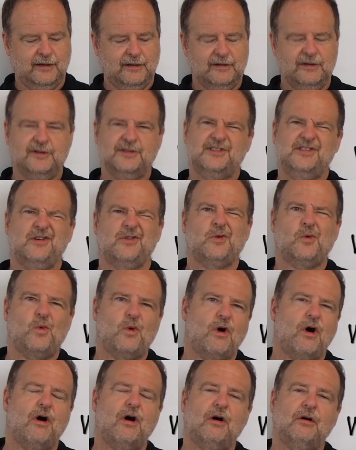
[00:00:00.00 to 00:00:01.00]
you see on the
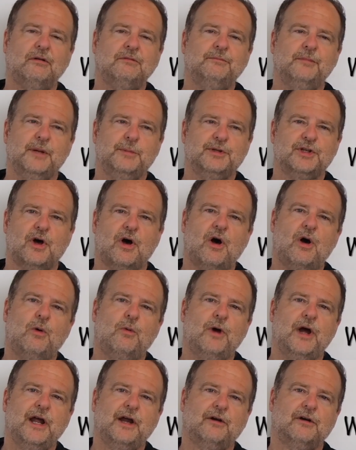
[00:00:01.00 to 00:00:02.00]
wall, maybe in the
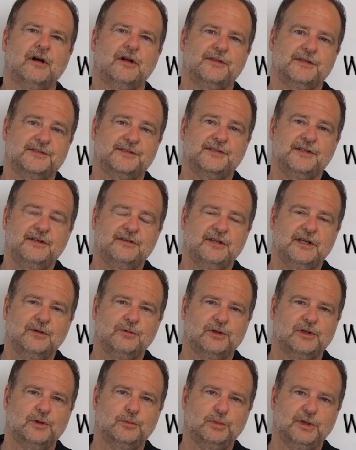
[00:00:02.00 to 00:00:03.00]
hallway or on the ceiling
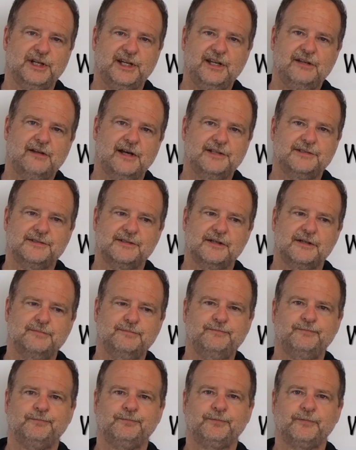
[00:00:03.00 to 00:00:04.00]
with little blinky lights on
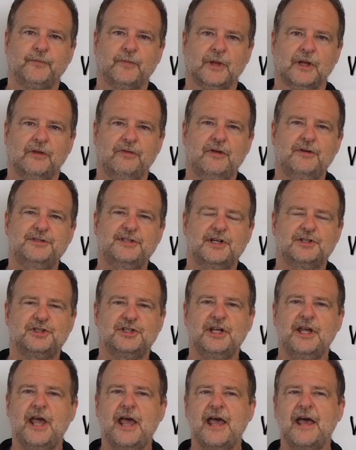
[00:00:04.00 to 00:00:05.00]
them. Those
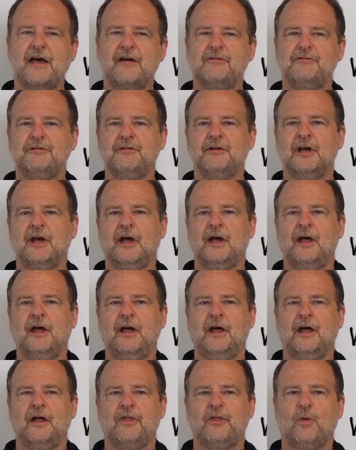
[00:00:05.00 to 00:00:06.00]
actually have
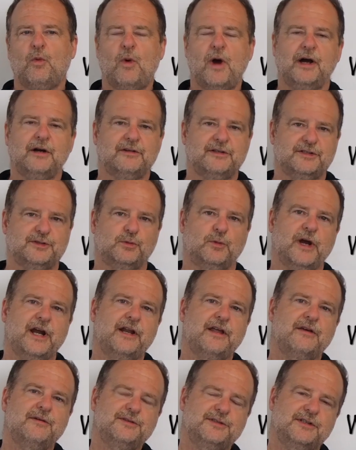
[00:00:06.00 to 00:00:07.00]
the wireless
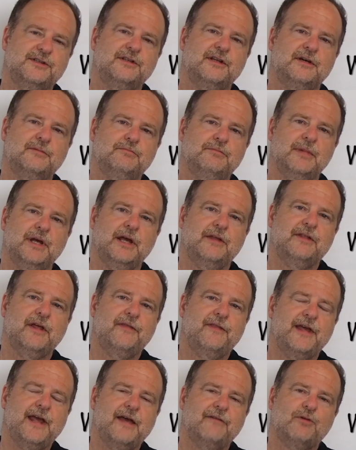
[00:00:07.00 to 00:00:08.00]
radios in them, and then
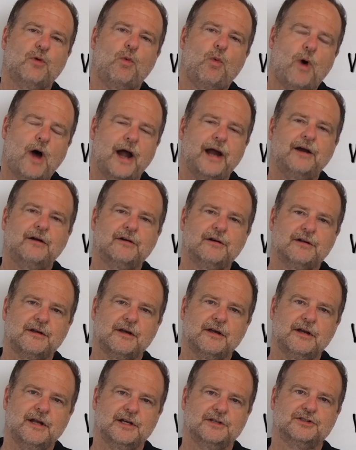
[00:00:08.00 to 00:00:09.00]
they have a wired
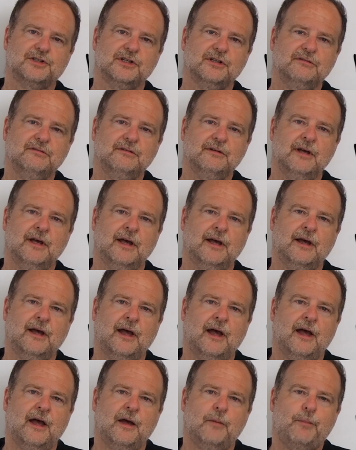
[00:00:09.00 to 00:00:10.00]
connection
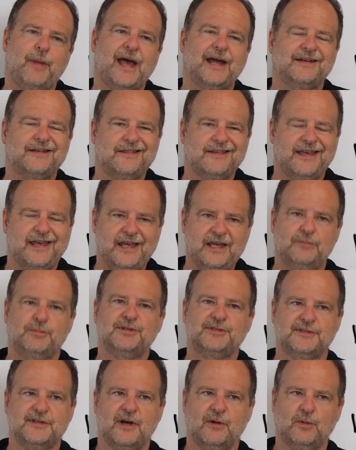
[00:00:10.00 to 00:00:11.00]
back to the
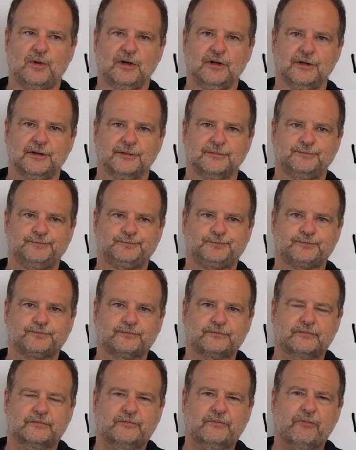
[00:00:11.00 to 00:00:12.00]
campus network.
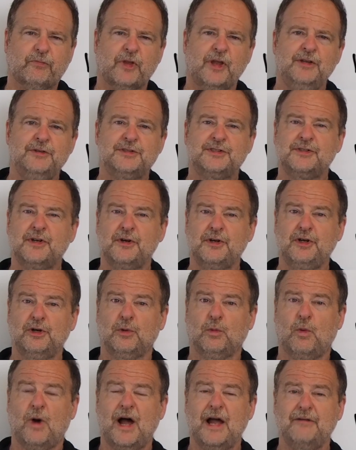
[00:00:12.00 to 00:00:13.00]
And so
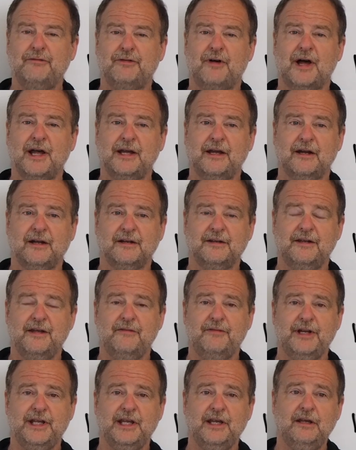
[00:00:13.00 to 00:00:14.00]
your Wi-Fi
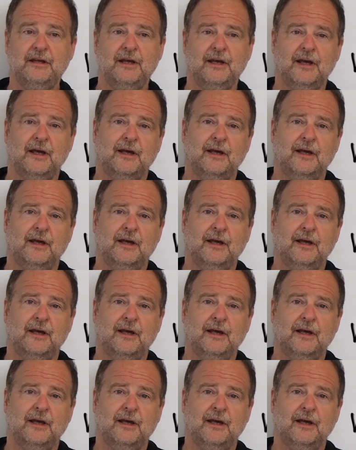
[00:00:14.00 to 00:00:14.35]
connectivity